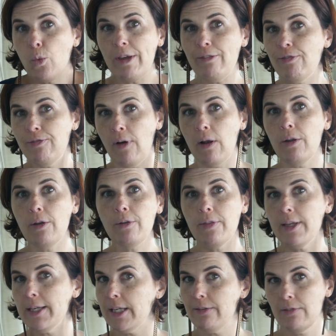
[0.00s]
follow
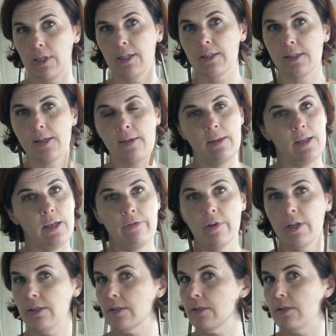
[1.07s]
the evidence, and the
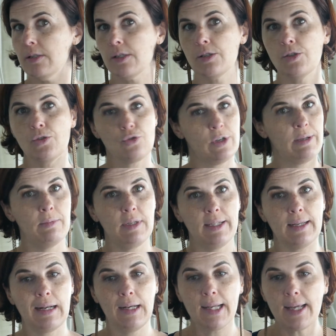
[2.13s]
evidence is extremely
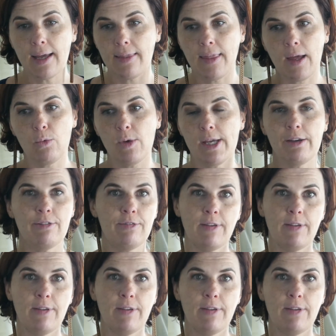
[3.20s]
clear that we are